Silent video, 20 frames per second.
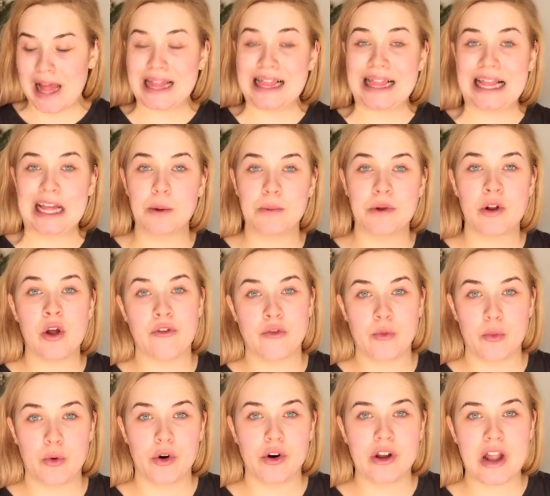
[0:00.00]
a little bit
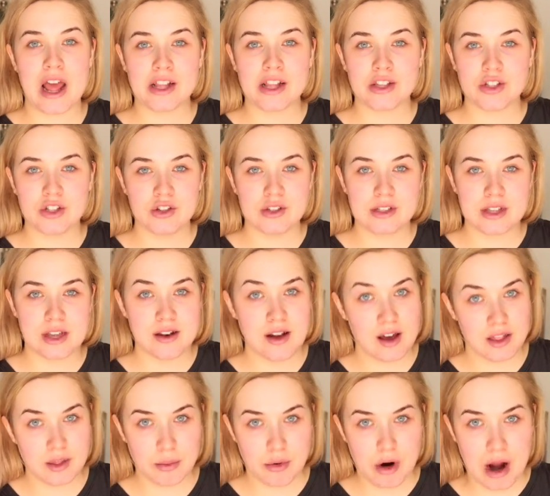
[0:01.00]
overboard and use
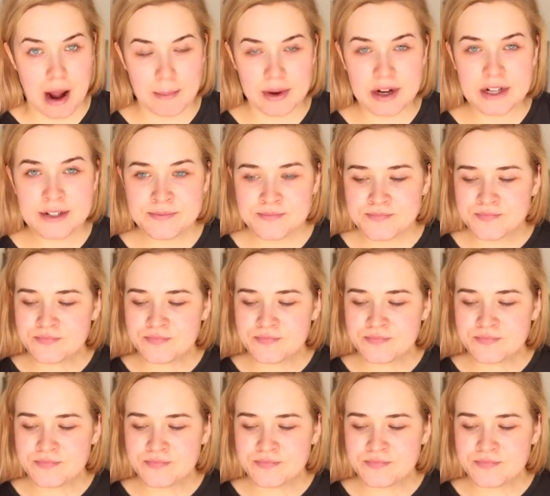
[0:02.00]
another primer.